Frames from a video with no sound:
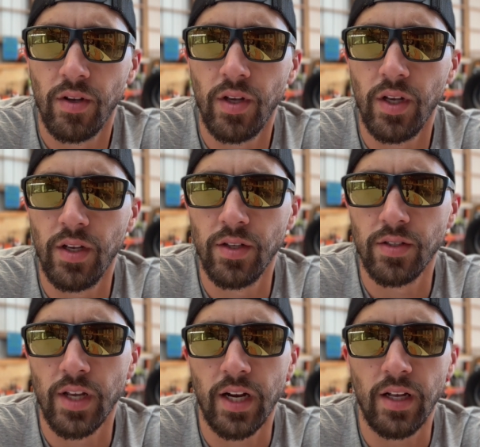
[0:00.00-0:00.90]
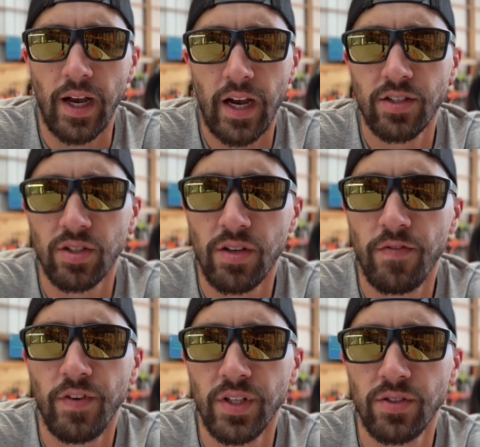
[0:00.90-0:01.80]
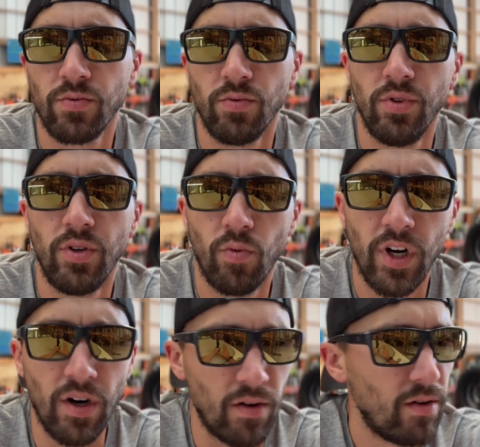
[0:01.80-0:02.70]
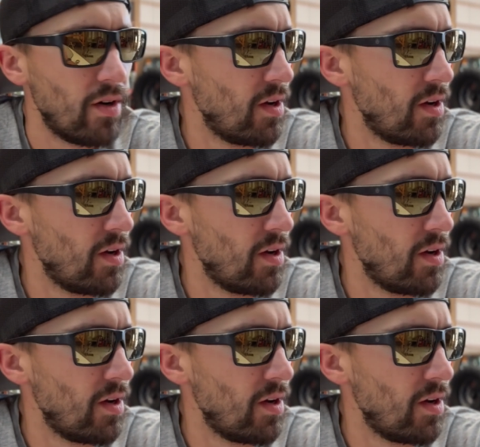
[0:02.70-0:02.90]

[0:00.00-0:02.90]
is that it actually fits really well.